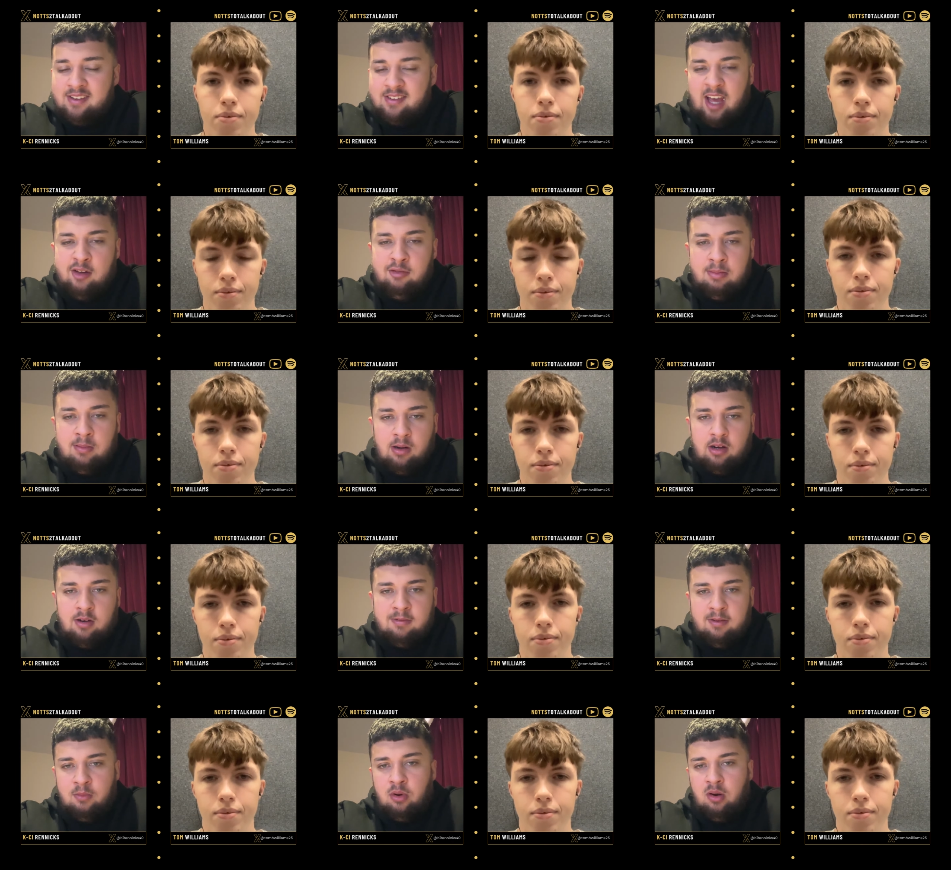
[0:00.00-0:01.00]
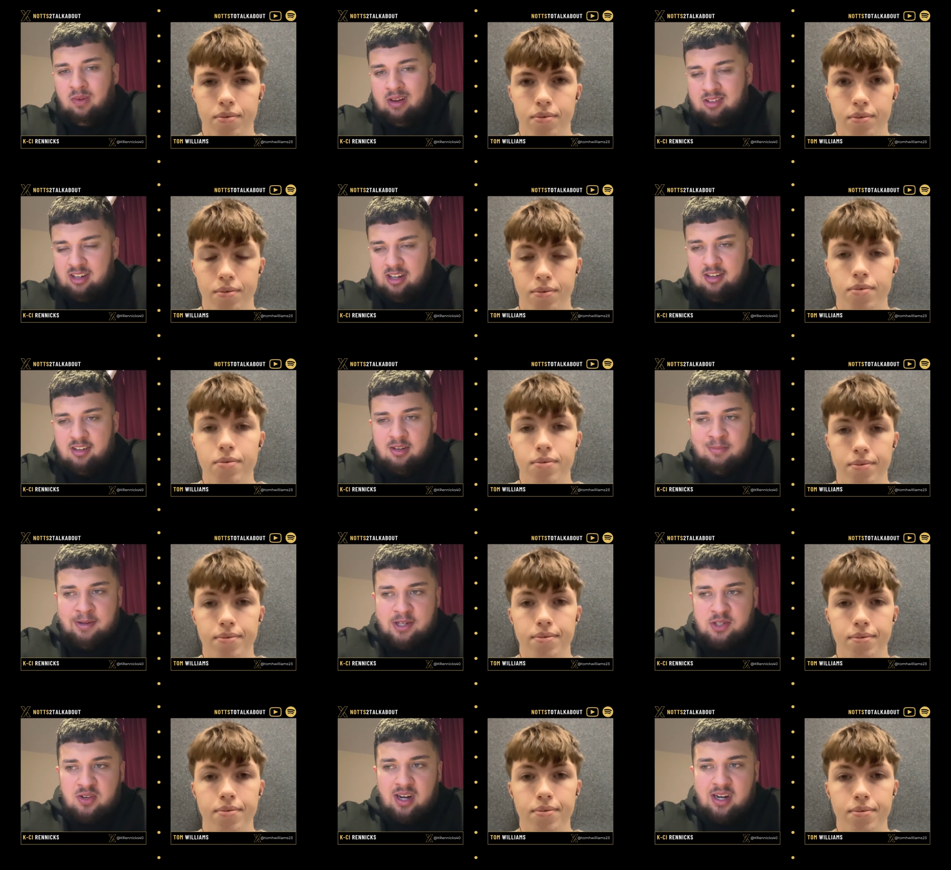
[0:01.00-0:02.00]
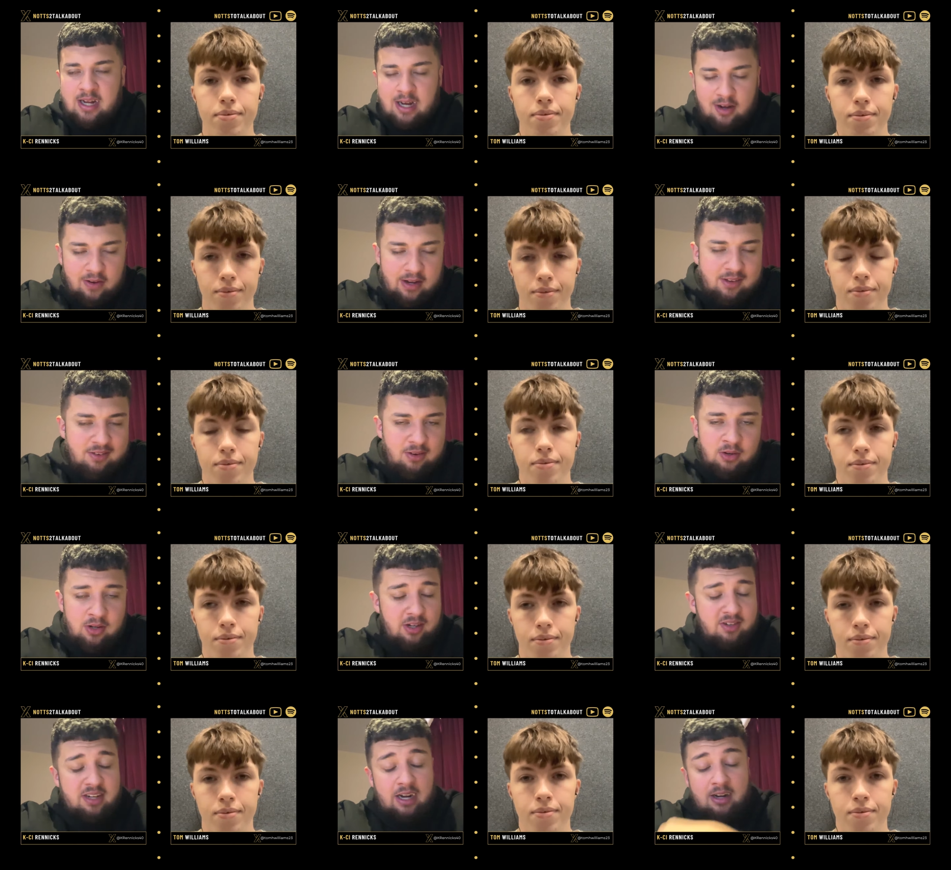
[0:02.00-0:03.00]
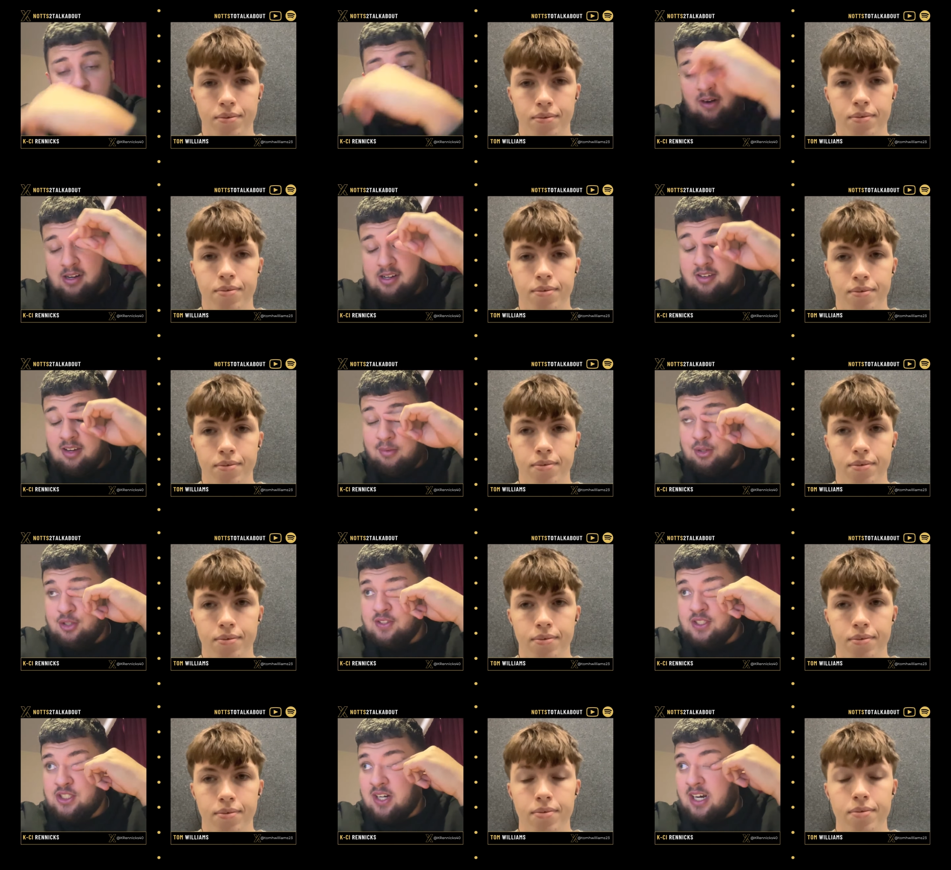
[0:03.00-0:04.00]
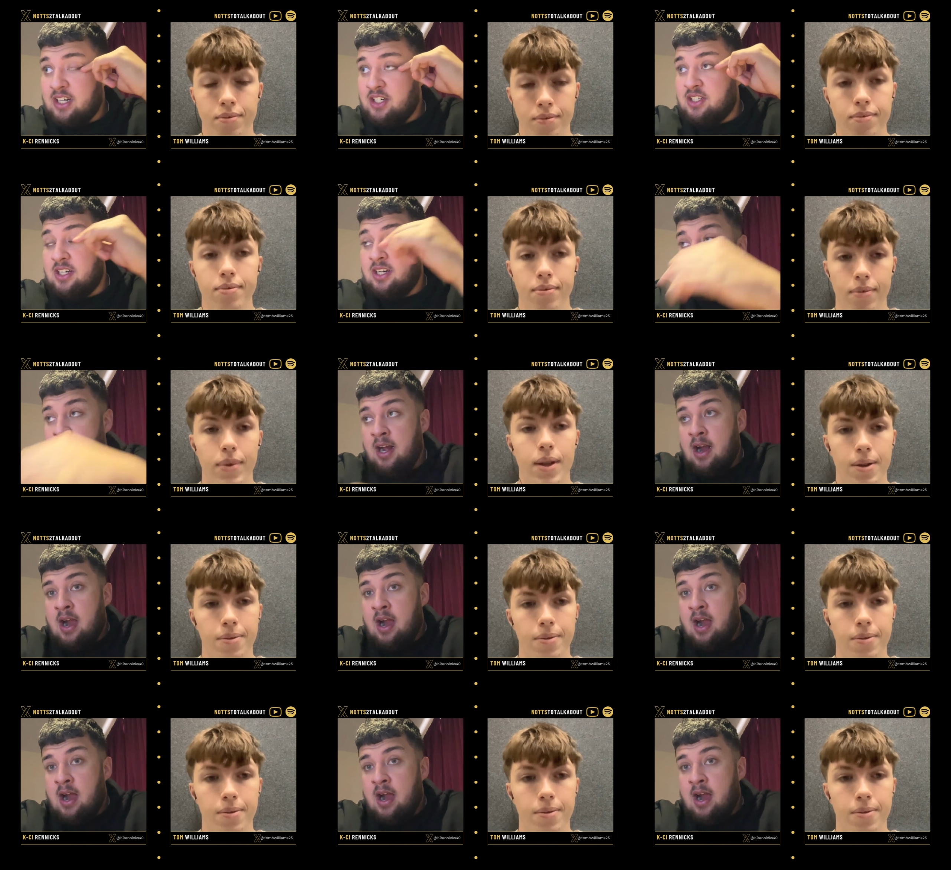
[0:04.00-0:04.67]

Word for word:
Speaker 1: that he's capable of, and what we're seeing on the pitch right now, it's understandable that there's so much frustration.